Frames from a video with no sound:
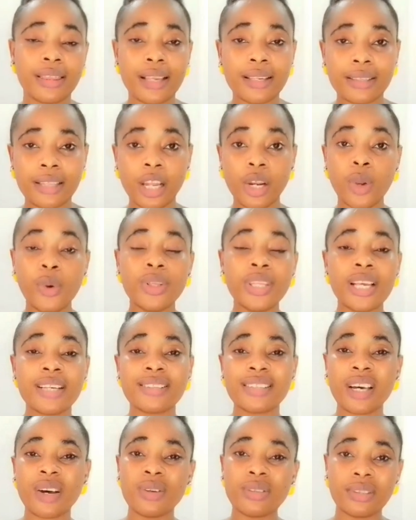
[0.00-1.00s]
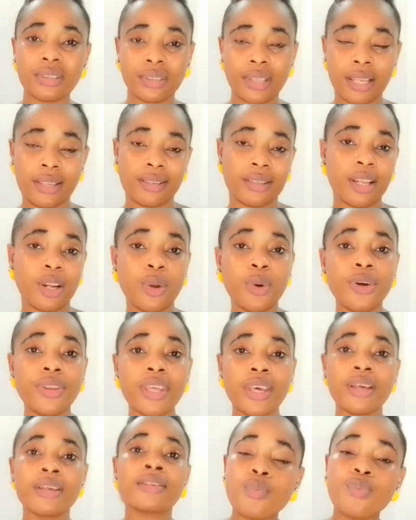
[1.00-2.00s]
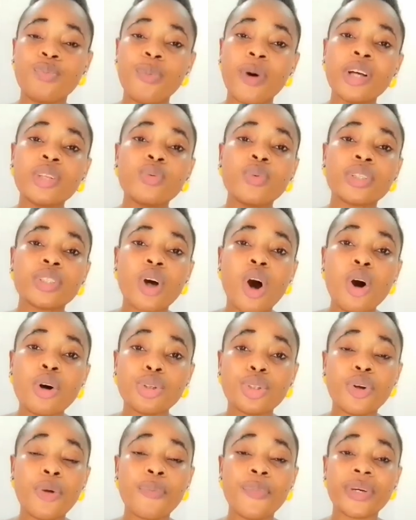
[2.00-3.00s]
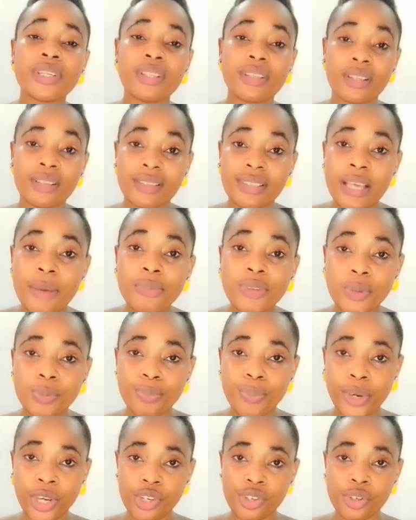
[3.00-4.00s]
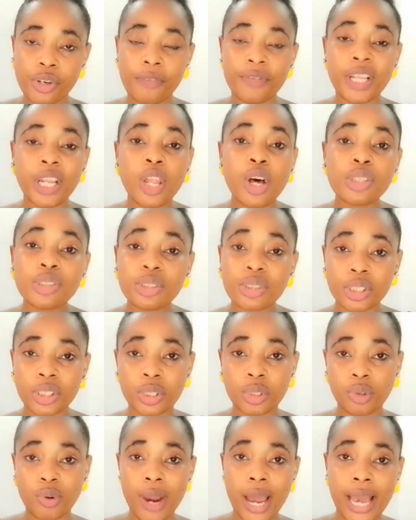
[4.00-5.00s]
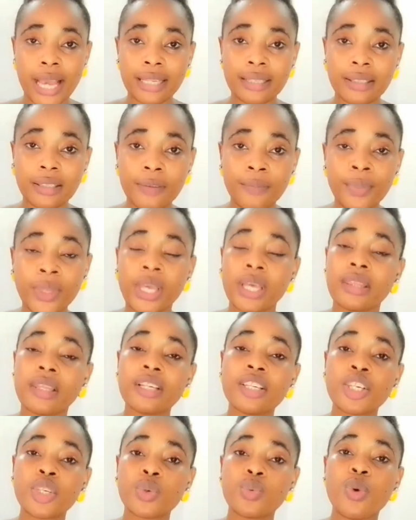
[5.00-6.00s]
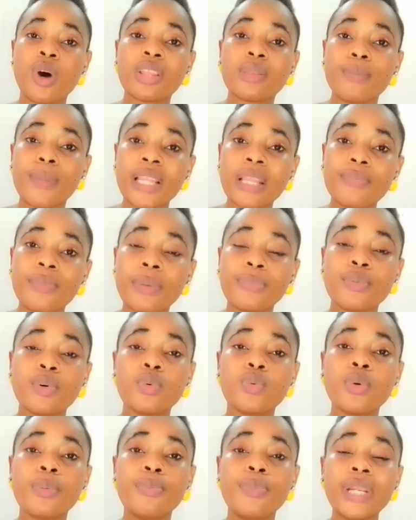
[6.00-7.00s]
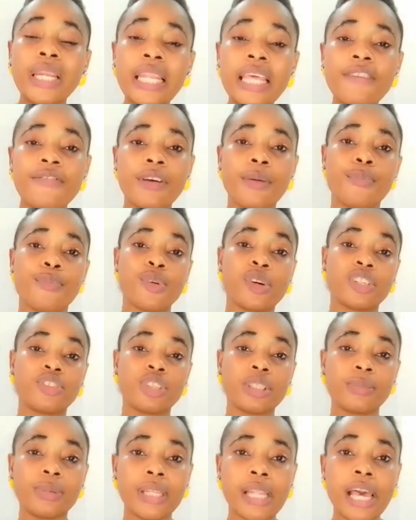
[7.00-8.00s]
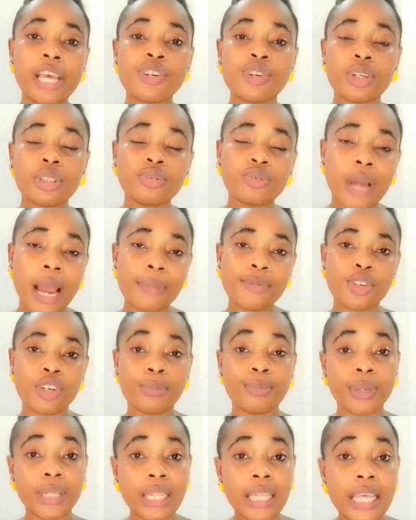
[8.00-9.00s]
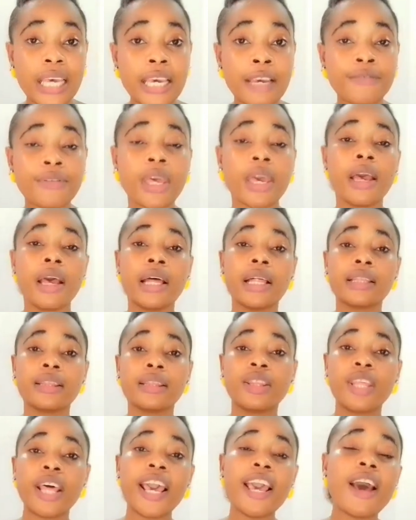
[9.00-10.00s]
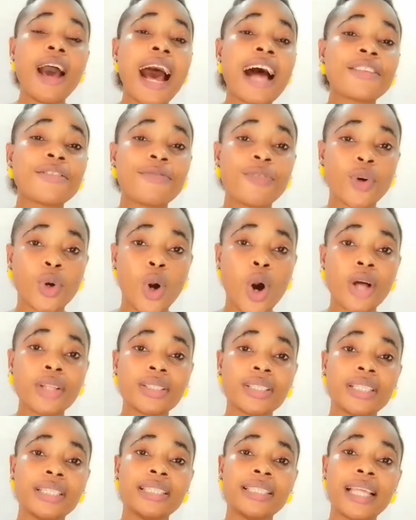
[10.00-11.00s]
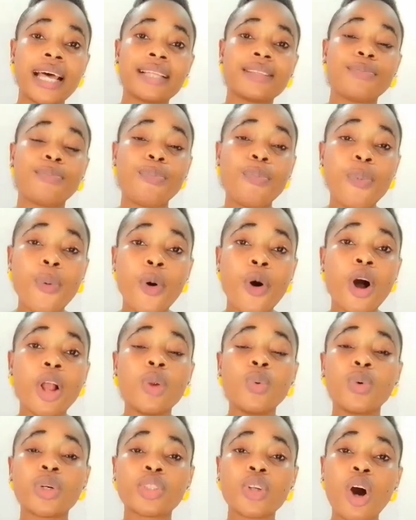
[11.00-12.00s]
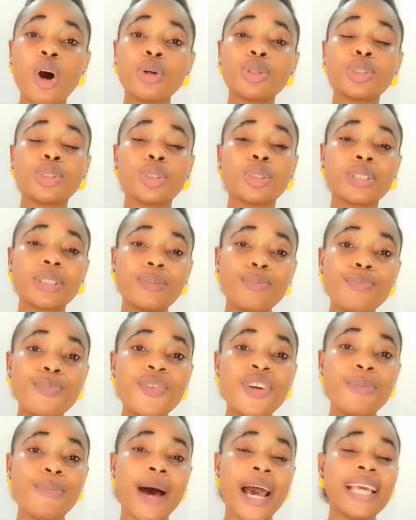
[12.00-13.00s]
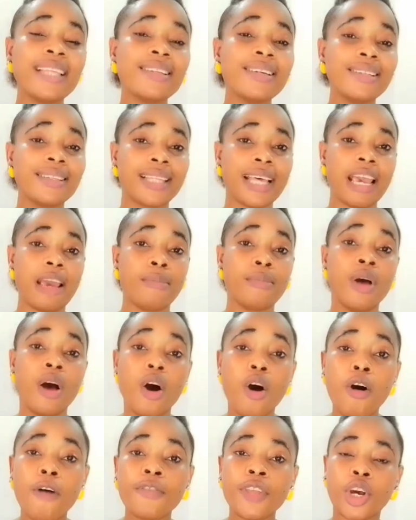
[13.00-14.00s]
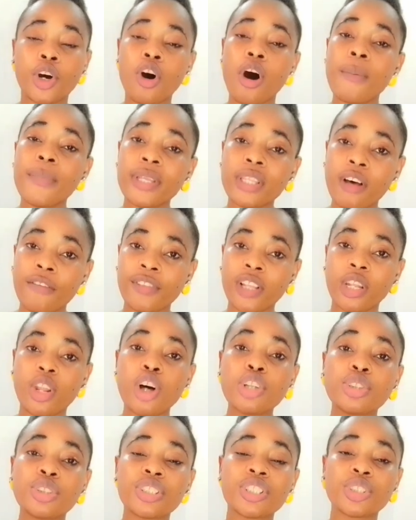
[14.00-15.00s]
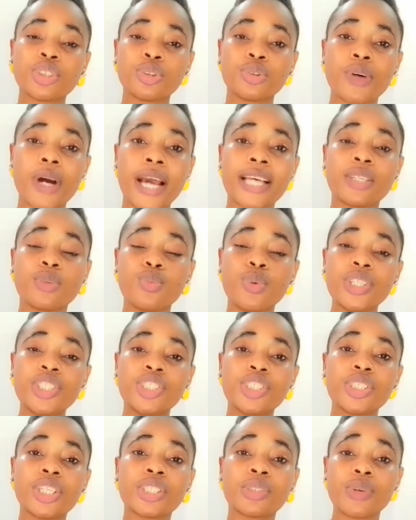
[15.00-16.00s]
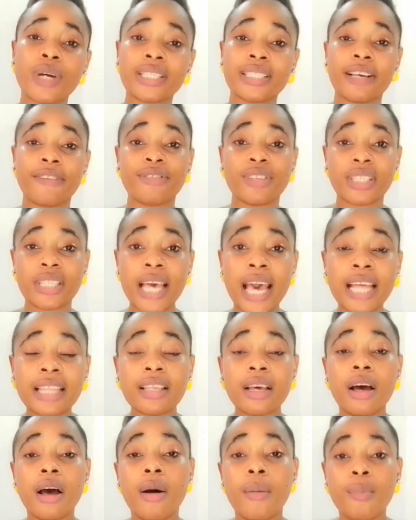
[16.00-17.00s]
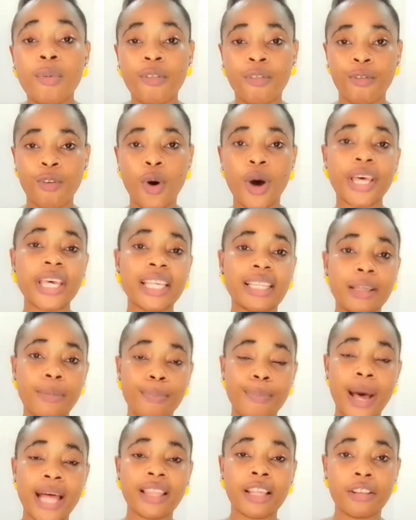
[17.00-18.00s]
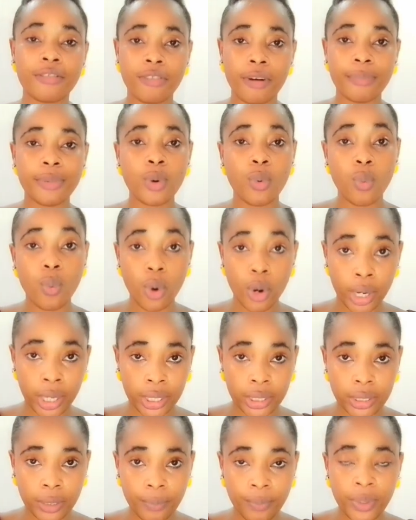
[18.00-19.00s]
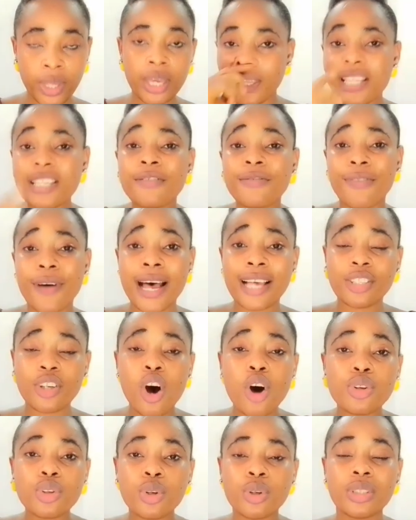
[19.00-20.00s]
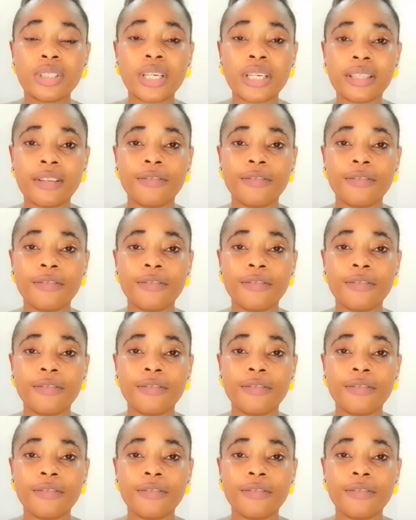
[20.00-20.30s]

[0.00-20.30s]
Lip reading: Thessalonians, Second Thessalonians. Paul was also repeating the same speech of the Lord Jesus Christ. This is what many people who believe in pre-tribulation rapture believed. They had forgotten that Paul was also reminding them of the coming of the Lord Jesus Christ, which Jesus Christ have said before He departed from the world. This verse also